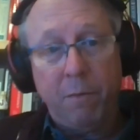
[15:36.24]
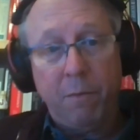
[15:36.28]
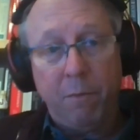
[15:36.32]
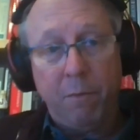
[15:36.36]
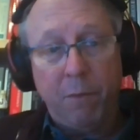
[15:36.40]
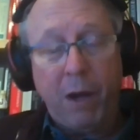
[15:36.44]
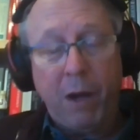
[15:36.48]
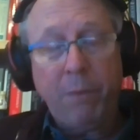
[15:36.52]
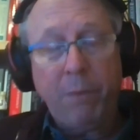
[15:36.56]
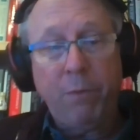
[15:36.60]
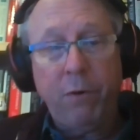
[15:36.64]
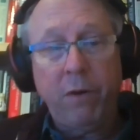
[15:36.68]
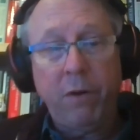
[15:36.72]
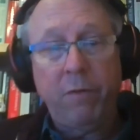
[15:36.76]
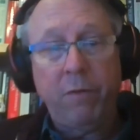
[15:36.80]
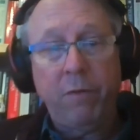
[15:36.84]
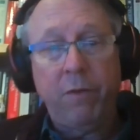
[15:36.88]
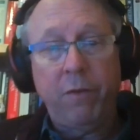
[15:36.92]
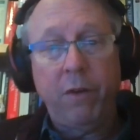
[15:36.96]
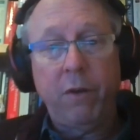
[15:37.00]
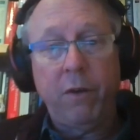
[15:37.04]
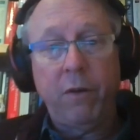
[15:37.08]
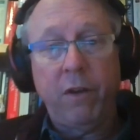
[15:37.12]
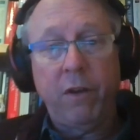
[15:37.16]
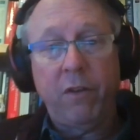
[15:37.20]
my point of
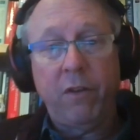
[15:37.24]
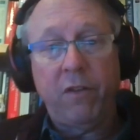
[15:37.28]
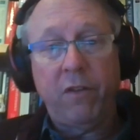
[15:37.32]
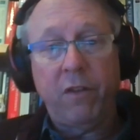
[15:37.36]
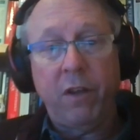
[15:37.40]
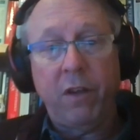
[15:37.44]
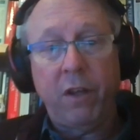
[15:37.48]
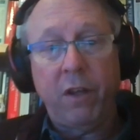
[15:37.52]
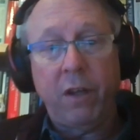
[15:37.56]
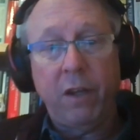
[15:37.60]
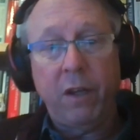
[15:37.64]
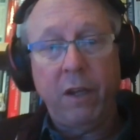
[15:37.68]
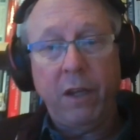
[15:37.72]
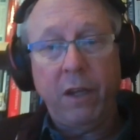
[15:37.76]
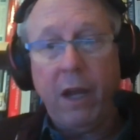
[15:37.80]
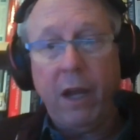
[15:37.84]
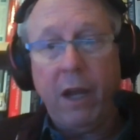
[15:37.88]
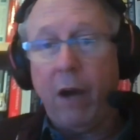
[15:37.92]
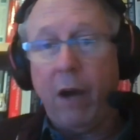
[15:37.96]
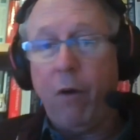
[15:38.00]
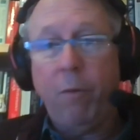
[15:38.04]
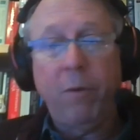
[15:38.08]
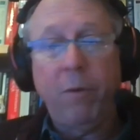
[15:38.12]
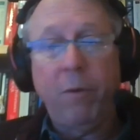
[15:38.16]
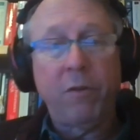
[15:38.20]
view is that
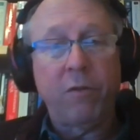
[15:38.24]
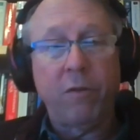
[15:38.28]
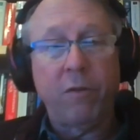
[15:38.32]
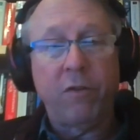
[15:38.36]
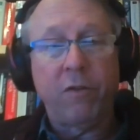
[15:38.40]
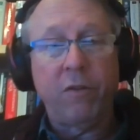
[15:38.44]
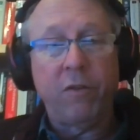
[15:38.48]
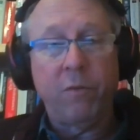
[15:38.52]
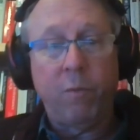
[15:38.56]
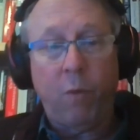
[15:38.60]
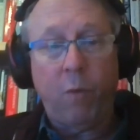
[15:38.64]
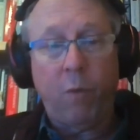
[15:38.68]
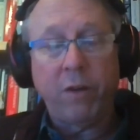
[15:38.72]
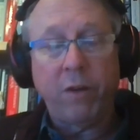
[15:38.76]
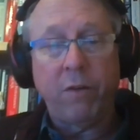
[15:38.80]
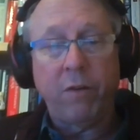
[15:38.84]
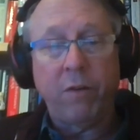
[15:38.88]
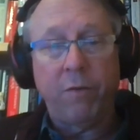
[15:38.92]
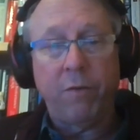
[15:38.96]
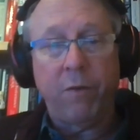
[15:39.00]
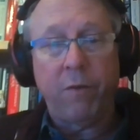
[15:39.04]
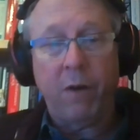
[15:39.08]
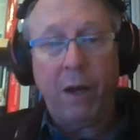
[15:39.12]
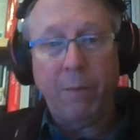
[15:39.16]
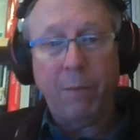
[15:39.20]
yeah, open source is
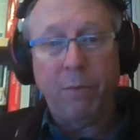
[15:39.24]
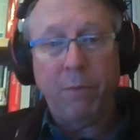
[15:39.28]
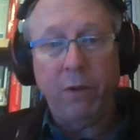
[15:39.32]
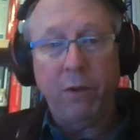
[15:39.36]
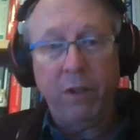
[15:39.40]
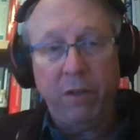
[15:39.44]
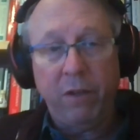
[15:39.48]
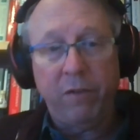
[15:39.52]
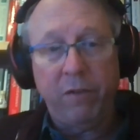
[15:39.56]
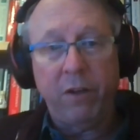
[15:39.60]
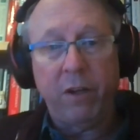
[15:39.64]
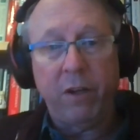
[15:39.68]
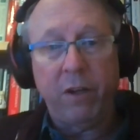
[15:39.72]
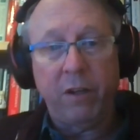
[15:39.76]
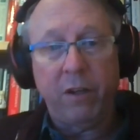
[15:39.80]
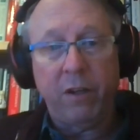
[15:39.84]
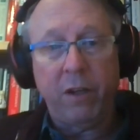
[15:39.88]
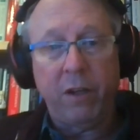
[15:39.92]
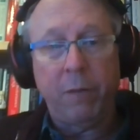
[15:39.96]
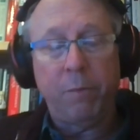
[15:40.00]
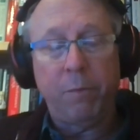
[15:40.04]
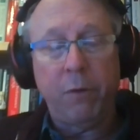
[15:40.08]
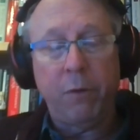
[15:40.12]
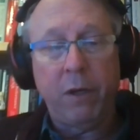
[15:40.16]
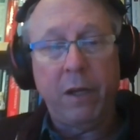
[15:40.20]
wonderful. I believe in it
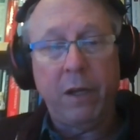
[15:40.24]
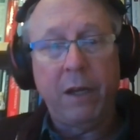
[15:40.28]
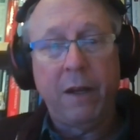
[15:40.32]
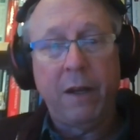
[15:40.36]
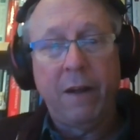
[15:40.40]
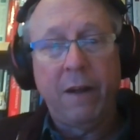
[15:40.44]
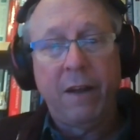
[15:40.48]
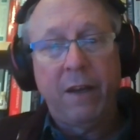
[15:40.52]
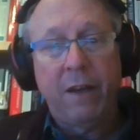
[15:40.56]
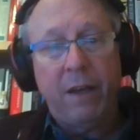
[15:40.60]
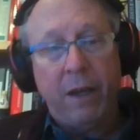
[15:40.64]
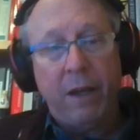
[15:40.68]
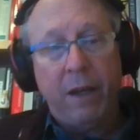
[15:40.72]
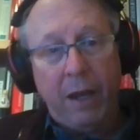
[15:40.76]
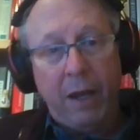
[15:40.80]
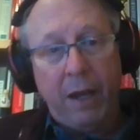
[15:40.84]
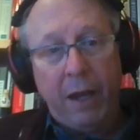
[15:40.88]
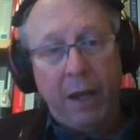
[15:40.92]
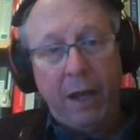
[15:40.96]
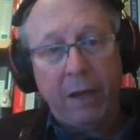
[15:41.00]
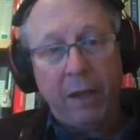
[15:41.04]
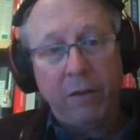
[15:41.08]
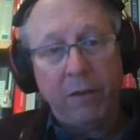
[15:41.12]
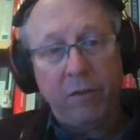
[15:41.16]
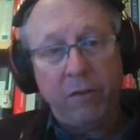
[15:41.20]
deeply,
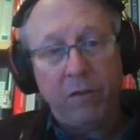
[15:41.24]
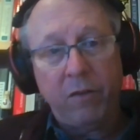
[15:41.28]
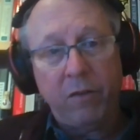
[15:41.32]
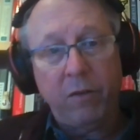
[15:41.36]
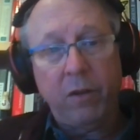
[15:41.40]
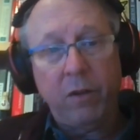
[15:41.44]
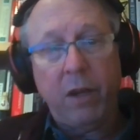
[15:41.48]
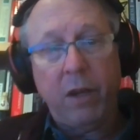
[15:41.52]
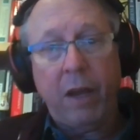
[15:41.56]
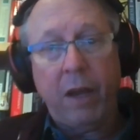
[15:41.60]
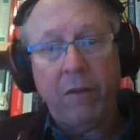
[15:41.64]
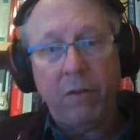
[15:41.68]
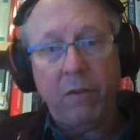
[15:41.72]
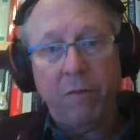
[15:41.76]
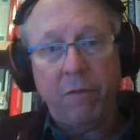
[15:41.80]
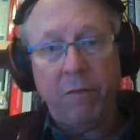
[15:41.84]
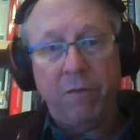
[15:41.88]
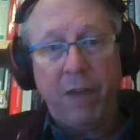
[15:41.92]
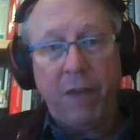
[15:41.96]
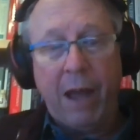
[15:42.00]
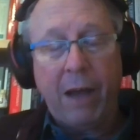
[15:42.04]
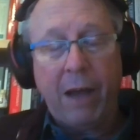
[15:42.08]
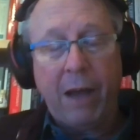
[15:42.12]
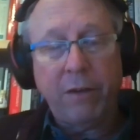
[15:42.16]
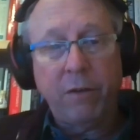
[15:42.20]
and as a
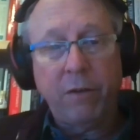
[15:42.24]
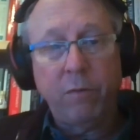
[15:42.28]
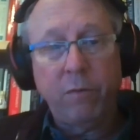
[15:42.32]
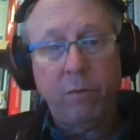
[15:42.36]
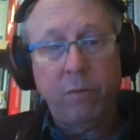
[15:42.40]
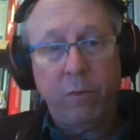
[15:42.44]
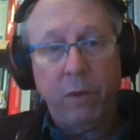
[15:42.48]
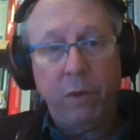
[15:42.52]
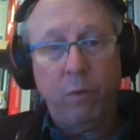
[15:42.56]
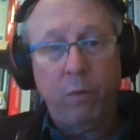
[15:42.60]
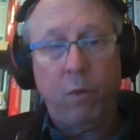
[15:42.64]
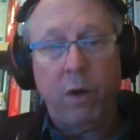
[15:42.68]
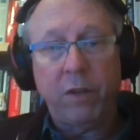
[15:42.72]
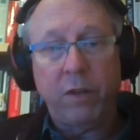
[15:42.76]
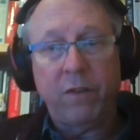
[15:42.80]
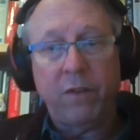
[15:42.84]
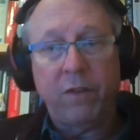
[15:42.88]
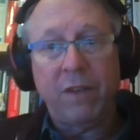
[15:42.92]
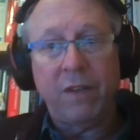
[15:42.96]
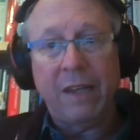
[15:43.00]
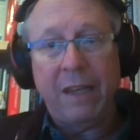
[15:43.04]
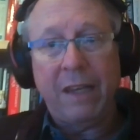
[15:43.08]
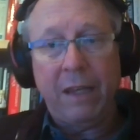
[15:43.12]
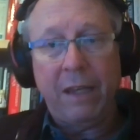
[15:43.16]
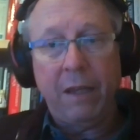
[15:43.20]
value, we want
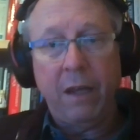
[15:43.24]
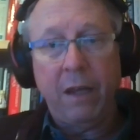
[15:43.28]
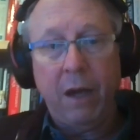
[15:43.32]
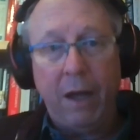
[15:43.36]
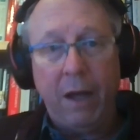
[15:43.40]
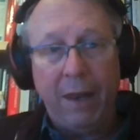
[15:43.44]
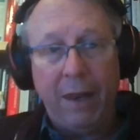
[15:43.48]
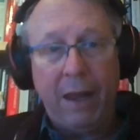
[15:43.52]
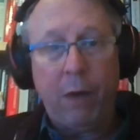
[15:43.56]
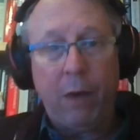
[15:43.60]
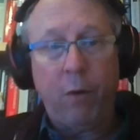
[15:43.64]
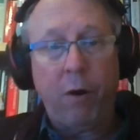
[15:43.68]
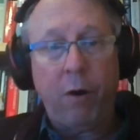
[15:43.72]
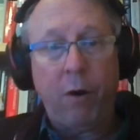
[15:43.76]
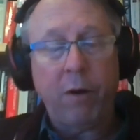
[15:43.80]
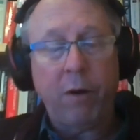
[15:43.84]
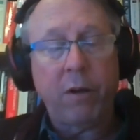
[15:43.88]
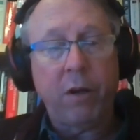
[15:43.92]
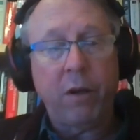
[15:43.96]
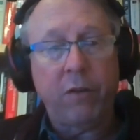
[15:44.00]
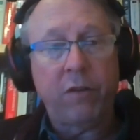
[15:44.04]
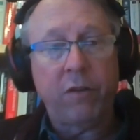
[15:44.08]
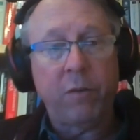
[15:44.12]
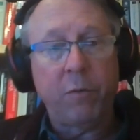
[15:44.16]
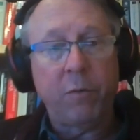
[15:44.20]
to allow our
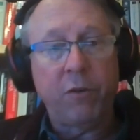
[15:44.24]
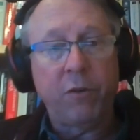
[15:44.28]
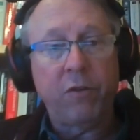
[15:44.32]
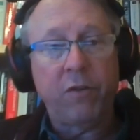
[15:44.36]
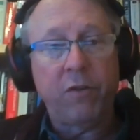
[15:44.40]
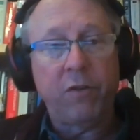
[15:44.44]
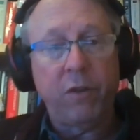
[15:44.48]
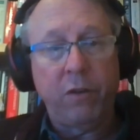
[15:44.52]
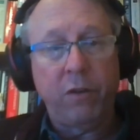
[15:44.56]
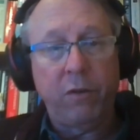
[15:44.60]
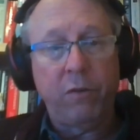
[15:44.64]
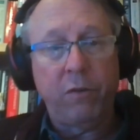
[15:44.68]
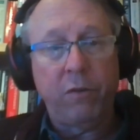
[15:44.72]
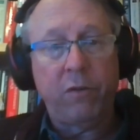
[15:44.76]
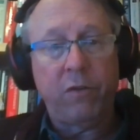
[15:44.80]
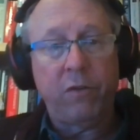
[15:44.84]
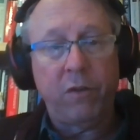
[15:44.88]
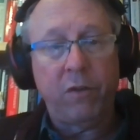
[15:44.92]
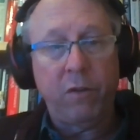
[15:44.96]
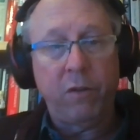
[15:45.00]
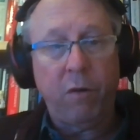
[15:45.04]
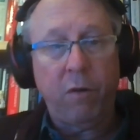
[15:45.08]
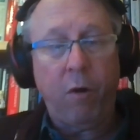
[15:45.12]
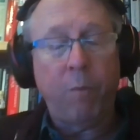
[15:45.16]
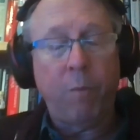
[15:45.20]
customers to use
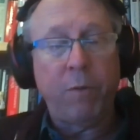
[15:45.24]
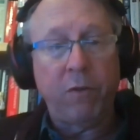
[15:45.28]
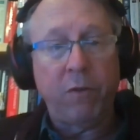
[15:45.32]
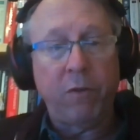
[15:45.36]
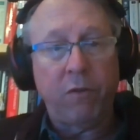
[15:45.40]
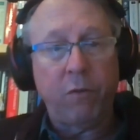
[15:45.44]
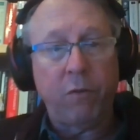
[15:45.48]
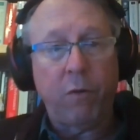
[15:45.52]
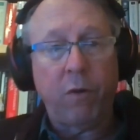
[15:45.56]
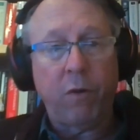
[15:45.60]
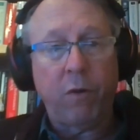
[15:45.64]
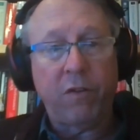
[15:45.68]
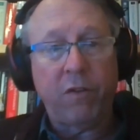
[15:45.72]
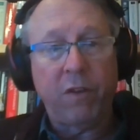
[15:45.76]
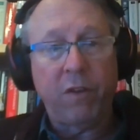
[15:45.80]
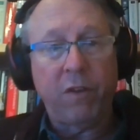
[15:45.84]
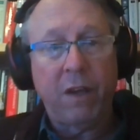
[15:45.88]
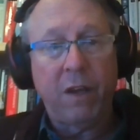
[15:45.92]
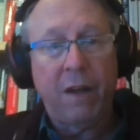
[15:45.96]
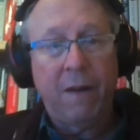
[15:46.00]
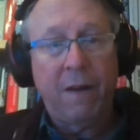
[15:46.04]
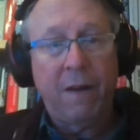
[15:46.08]
open source